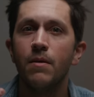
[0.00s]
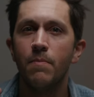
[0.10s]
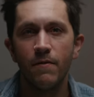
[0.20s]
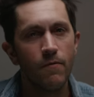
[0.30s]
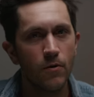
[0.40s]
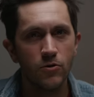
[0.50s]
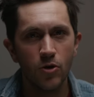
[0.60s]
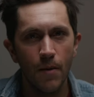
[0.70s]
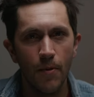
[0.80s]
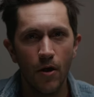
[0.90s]
Manfrotto
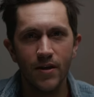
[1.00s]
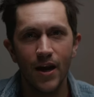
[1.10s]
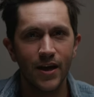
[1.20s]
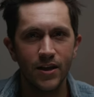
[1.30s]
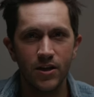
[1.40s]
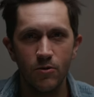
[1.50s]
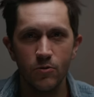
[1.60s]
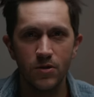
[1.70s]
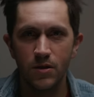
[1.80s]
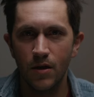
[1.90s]
tripod that I can
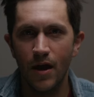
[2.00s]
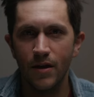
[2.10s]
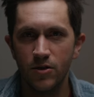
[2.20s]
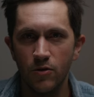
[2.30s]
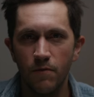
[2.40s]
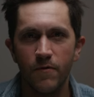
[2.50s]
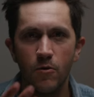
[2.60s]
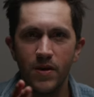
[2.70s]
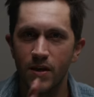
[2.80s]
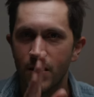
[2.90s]
use to
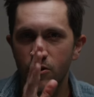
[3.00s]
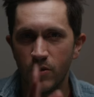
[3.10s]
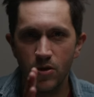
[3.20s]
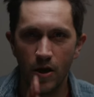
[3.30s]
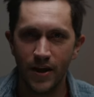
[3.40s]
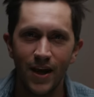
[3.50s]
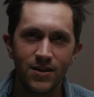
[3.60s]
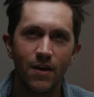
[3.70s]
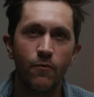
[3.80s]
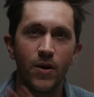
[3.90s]
film me doing talking head
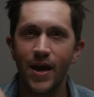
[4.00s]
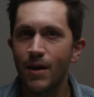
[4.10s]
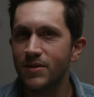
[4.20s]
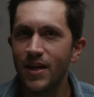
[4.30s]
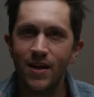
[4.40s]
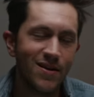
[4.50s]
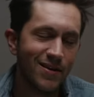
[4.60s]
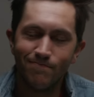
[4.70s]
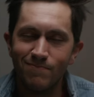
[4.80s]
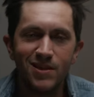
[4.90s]
stuff when I am standing
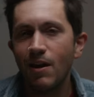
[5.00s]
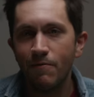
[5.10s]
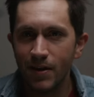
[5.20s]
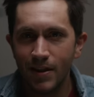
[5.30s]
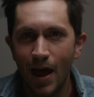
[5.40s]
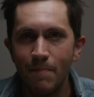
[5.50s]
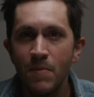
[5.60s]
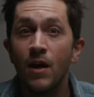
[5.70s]
and stuff like that.